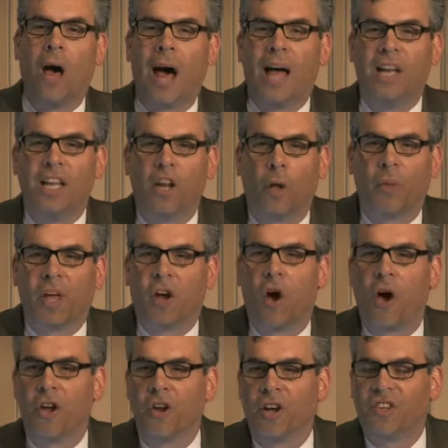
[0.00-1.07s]
I need only
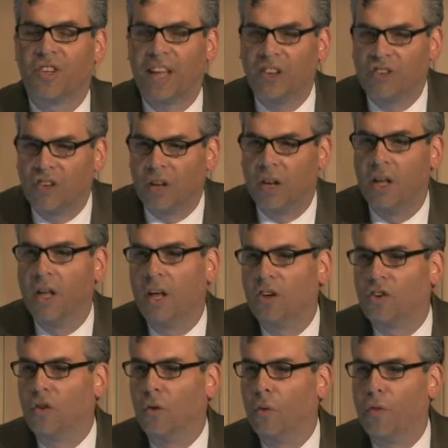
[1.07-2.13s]
call your attention
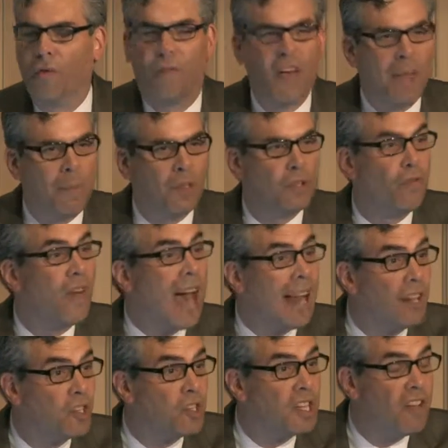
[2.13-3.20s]
to the famous
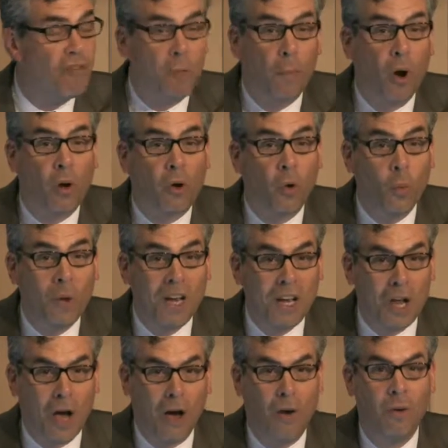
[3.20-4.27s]
fallacy of the broken
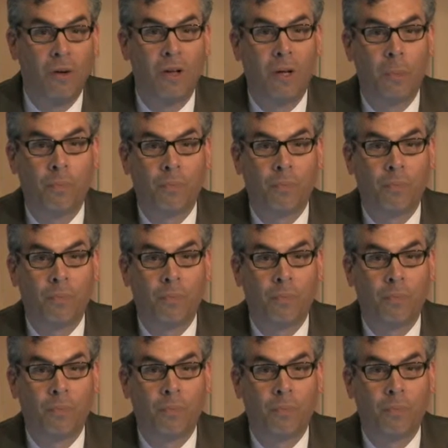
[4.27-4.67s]
window